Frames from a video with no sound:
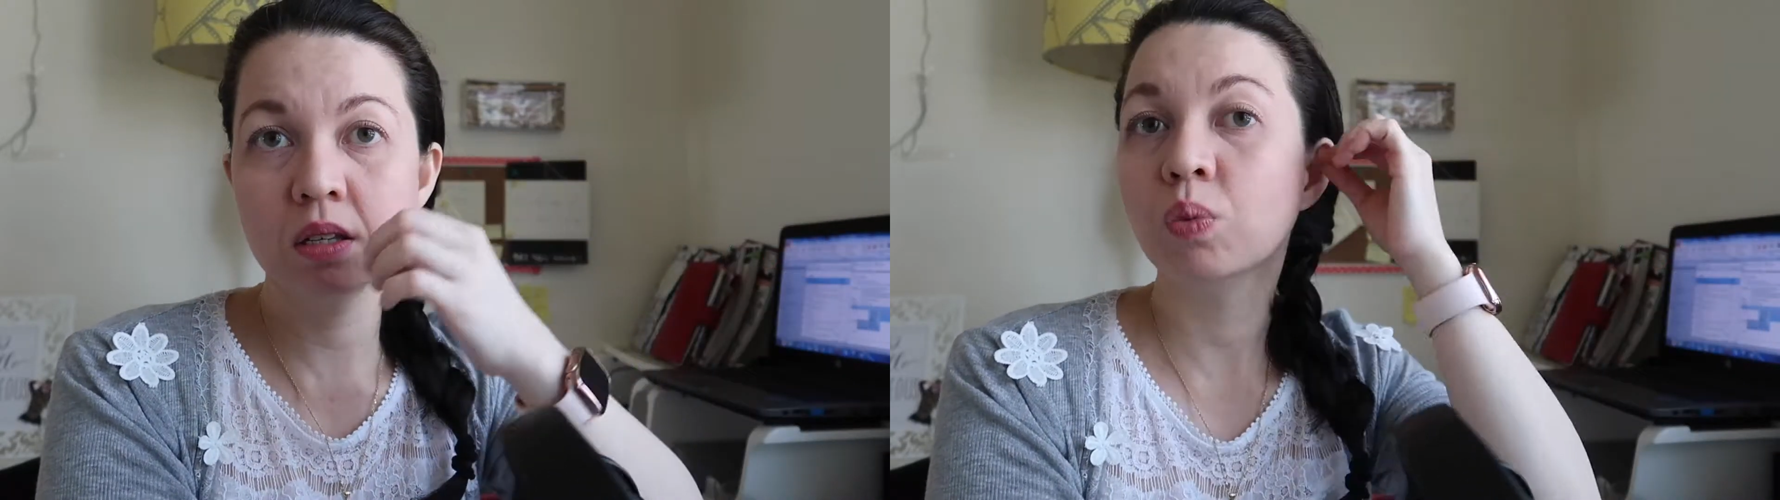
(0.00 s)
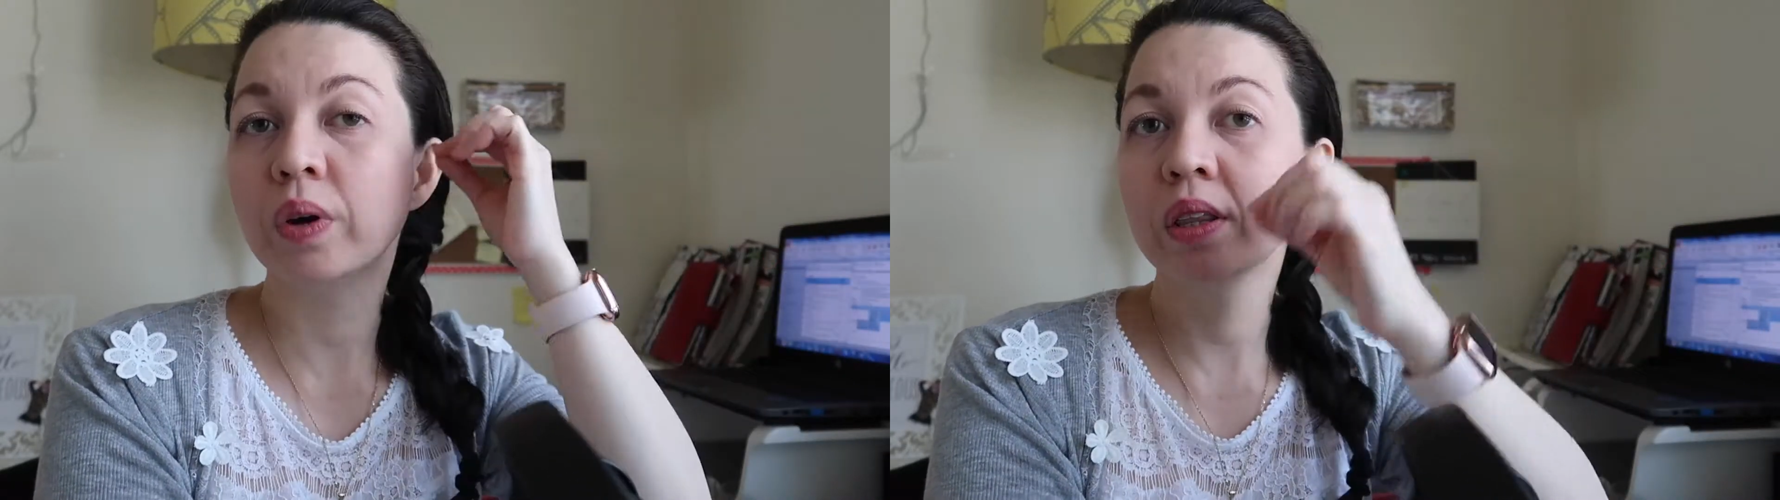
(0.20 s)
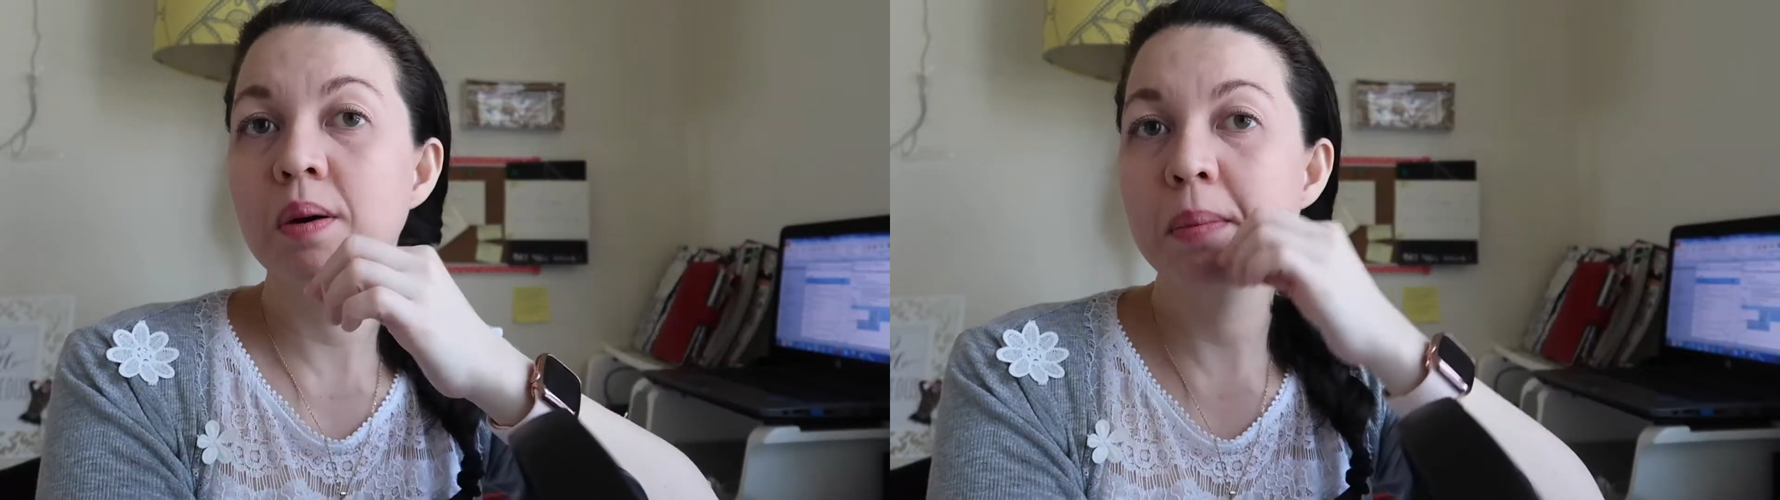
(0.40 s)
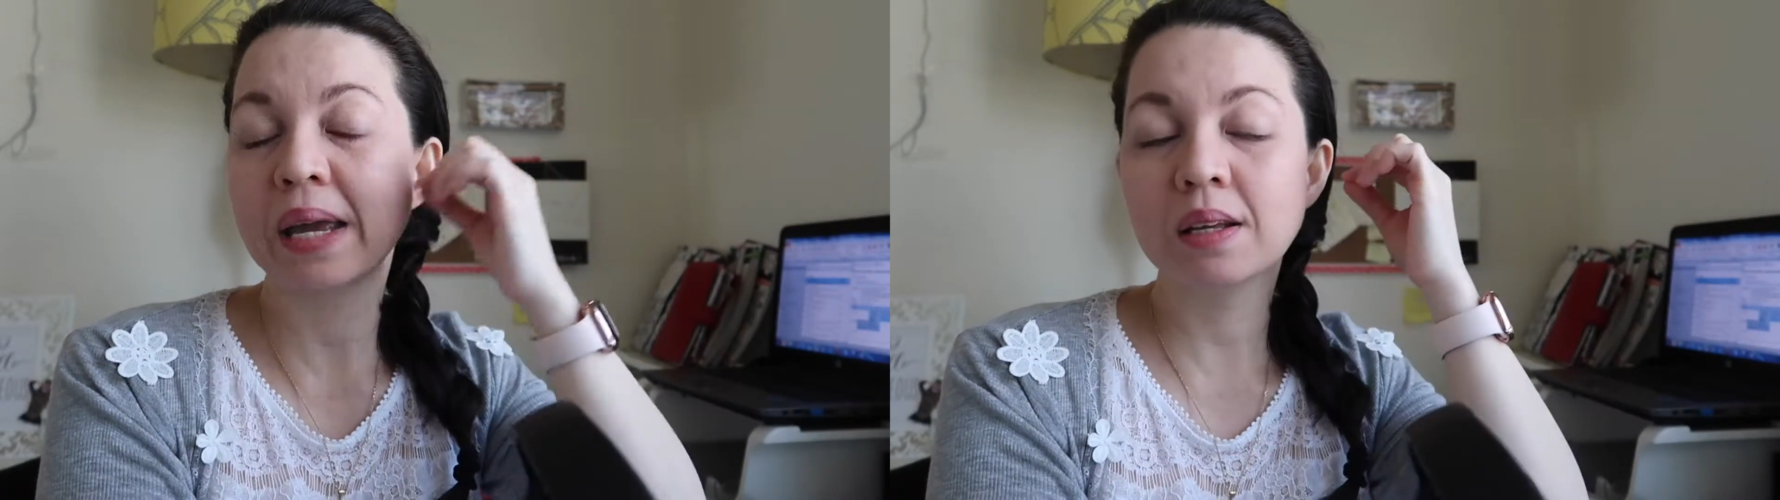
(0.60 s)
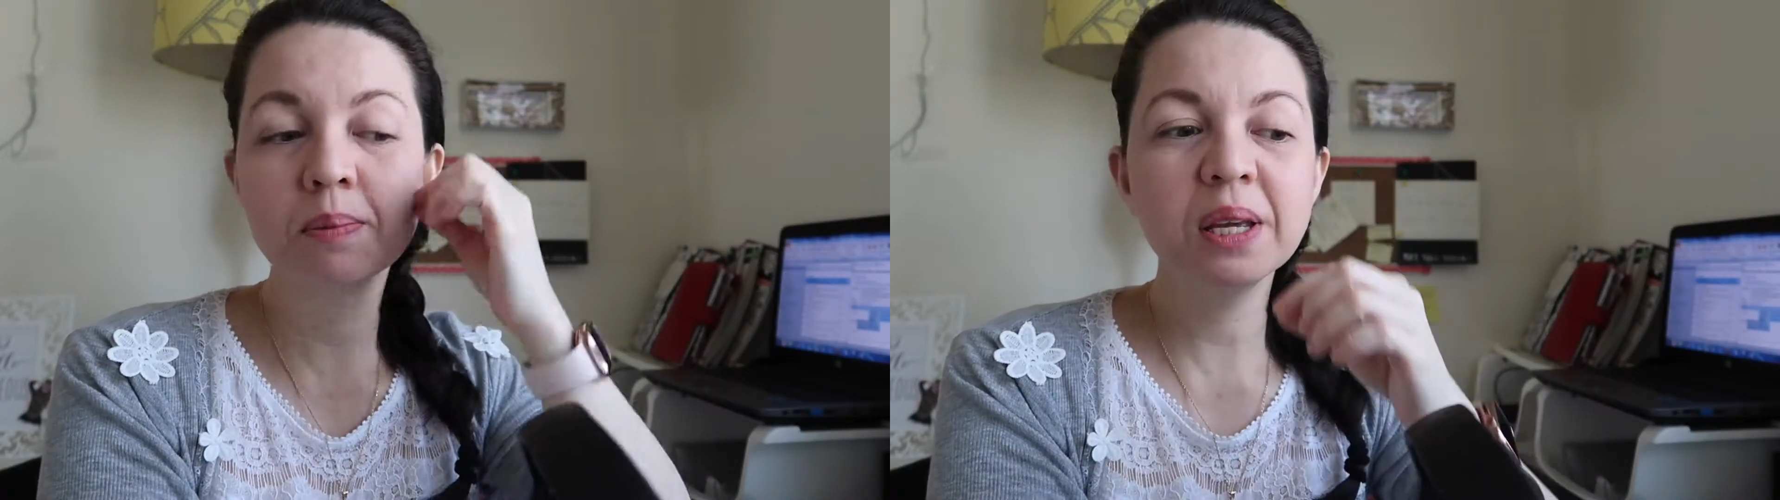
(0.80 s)
with a
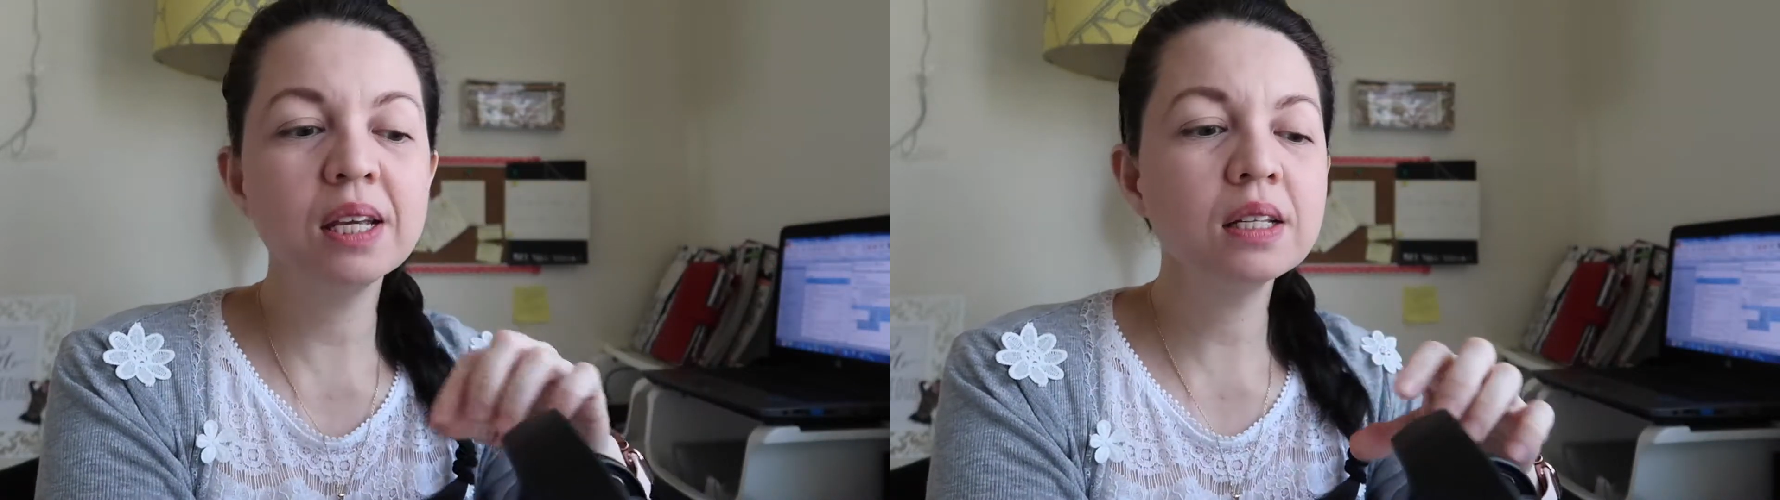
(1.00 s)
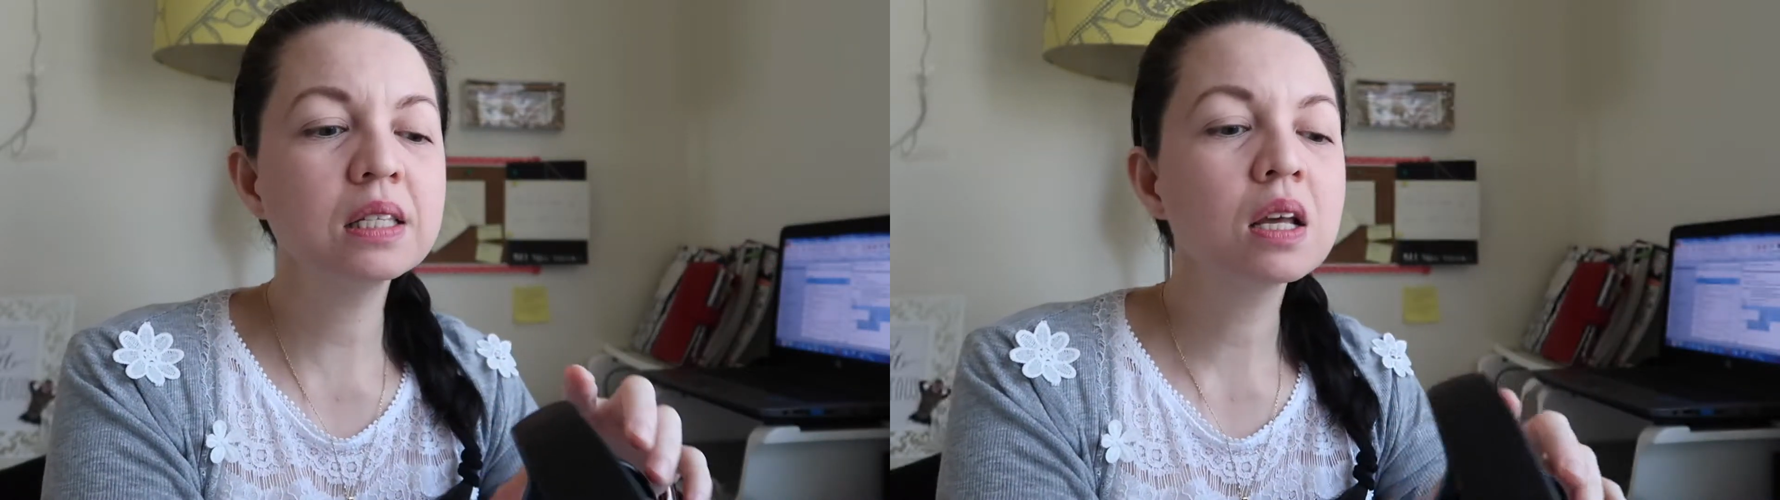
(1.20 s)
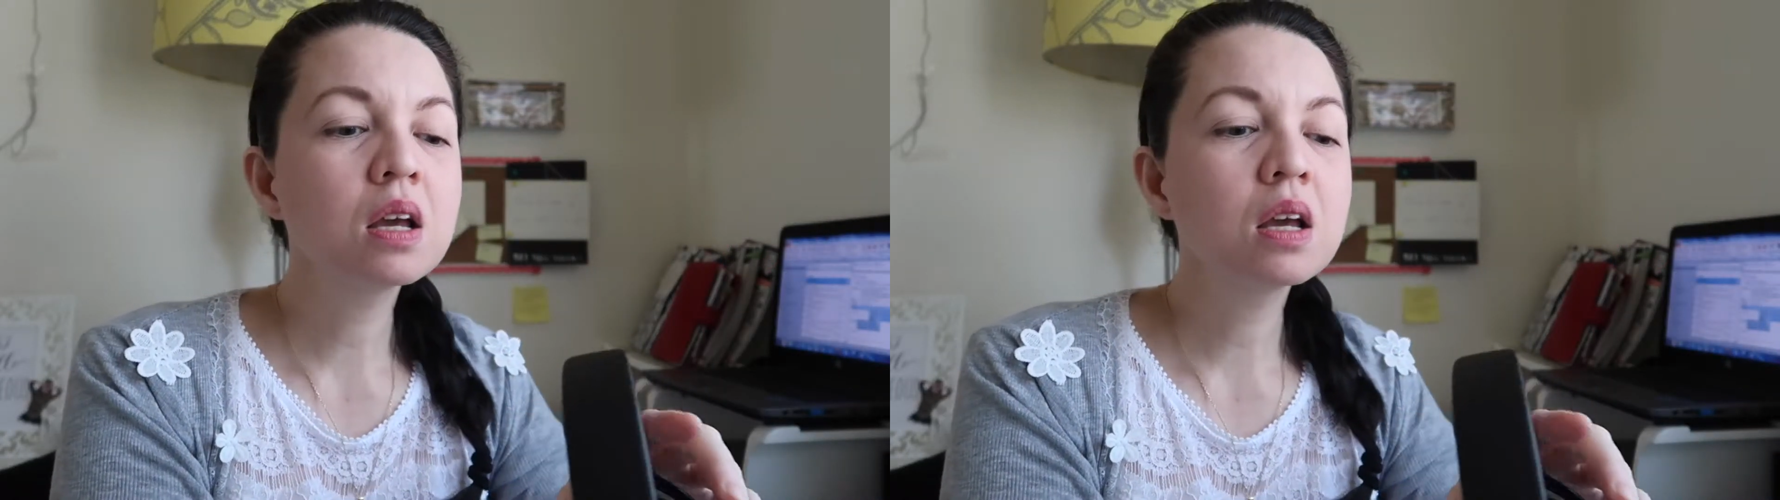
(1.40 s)
mic piece,